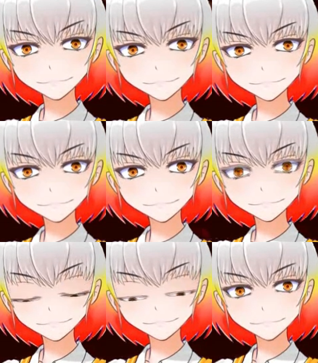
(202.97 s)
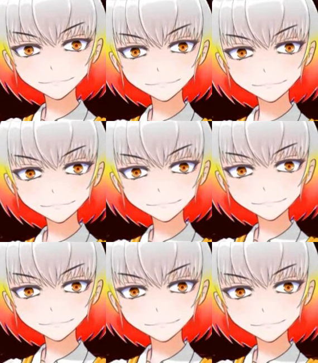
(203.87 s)

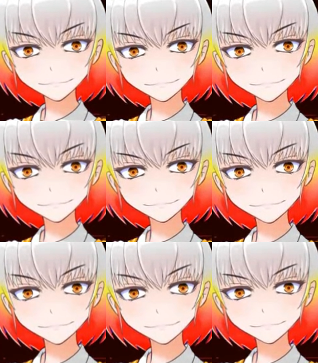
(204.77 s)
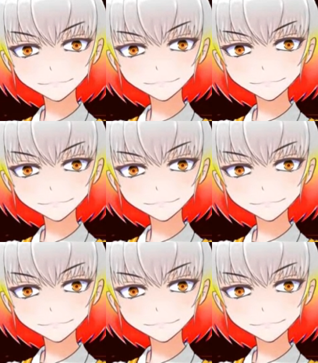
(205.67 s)
[no speech]